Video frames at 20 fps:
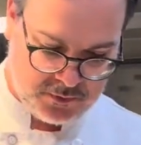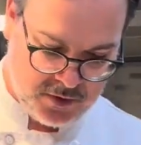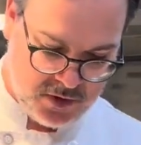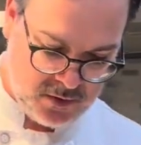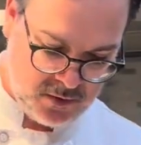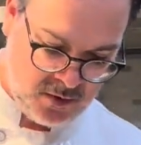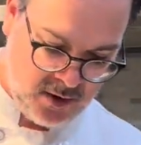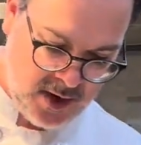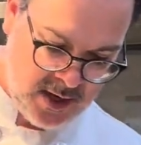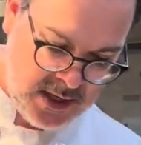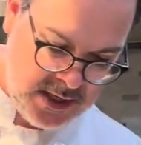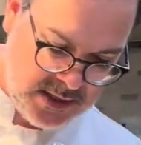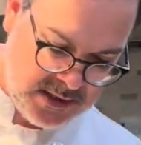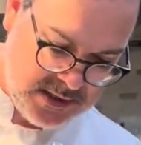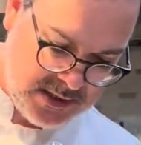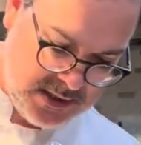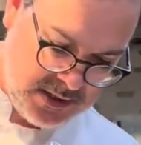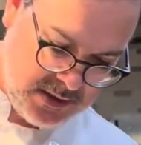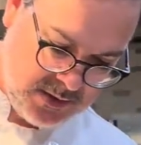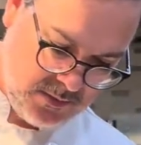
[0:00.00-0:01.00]
All
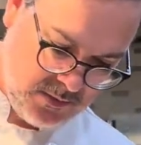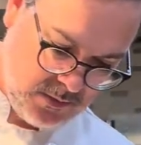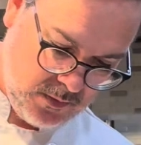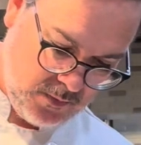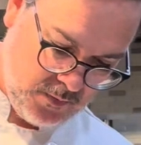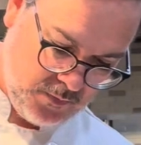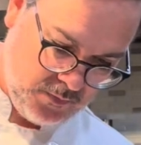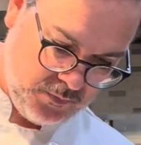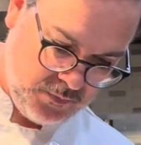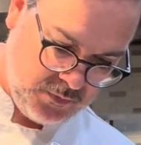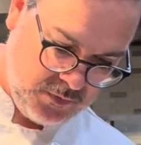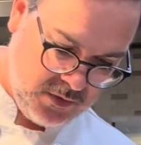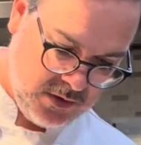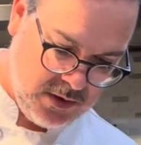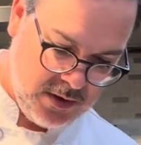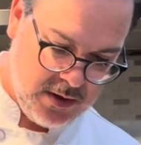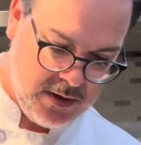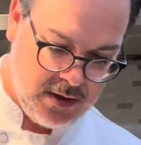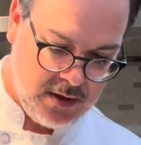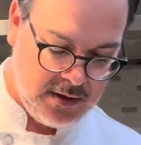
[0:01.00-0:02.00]
right.
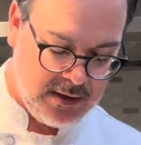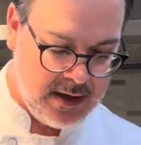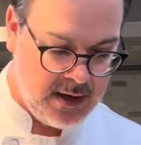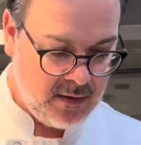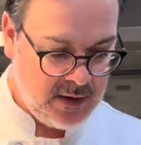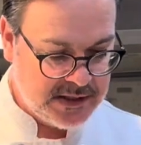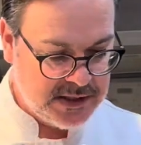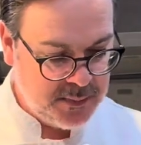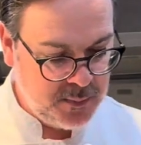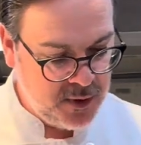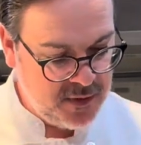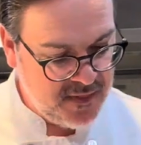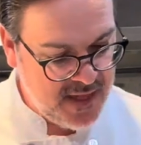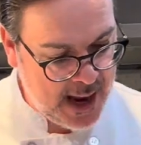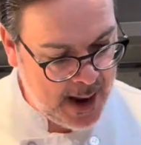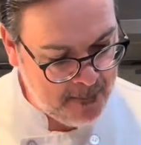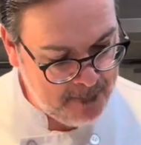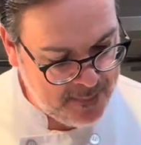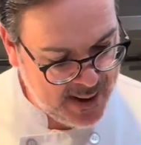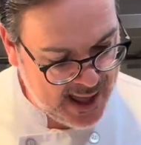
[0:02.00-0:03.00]
Now let's put
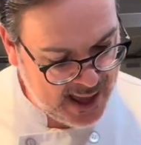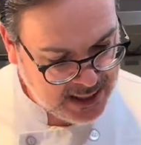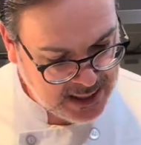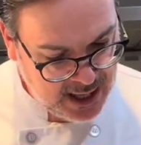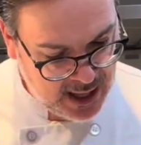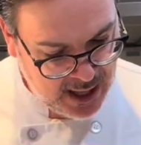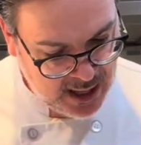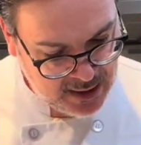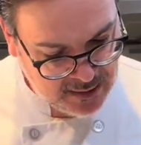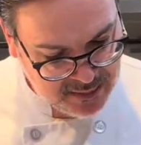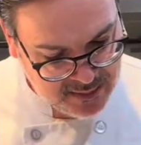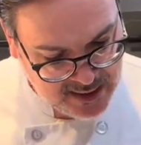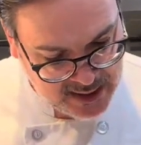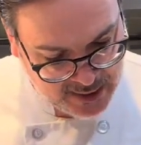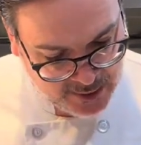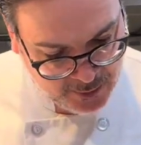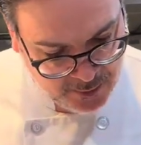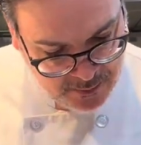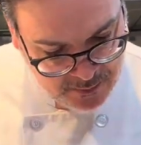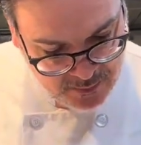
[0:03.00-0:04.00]
that back on
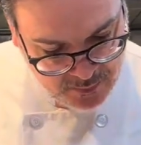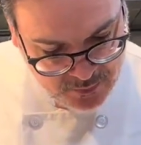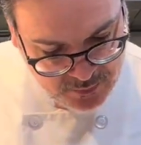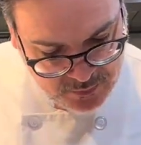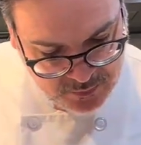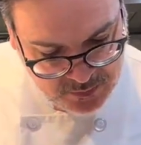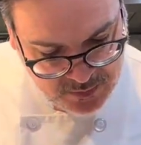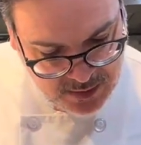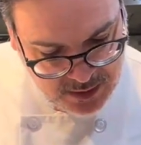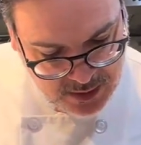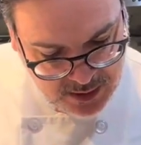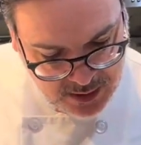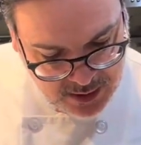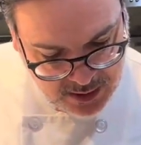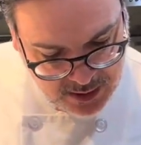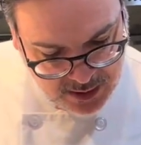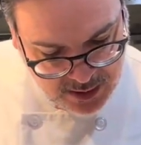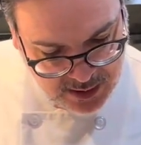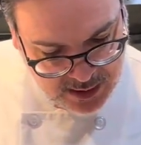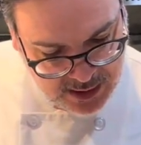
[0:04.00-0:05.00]
there
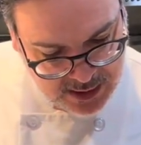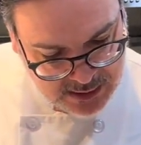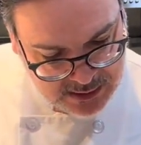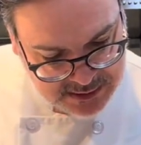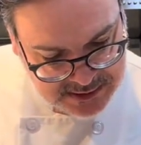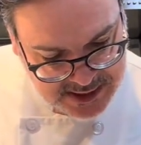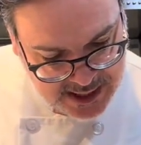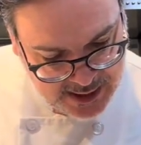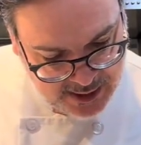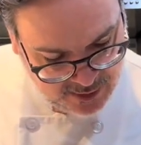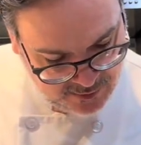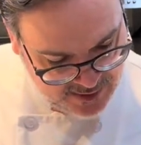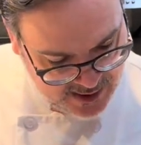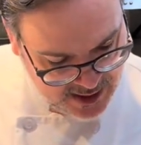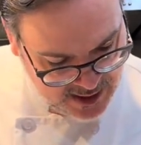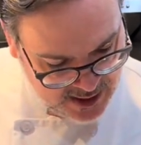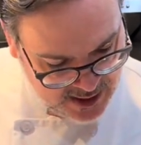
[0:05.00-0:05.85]
and tear that